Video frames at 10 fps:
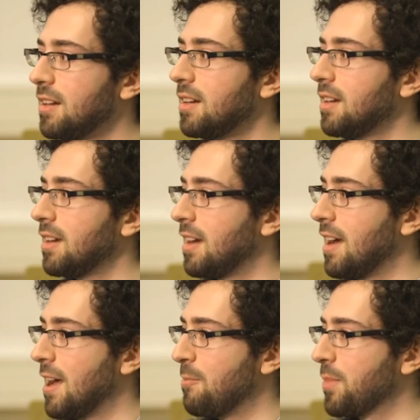Right.
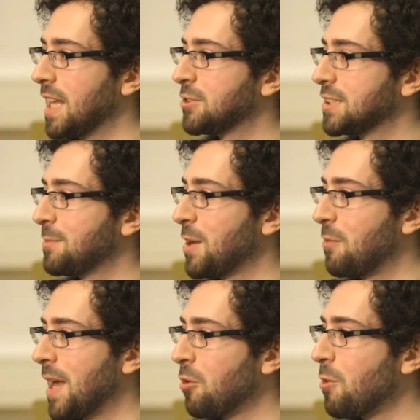Um, and so it's a bit of
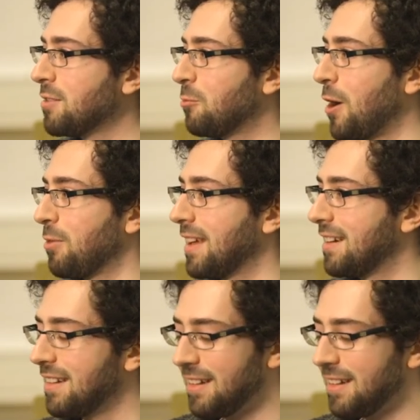another one where I think.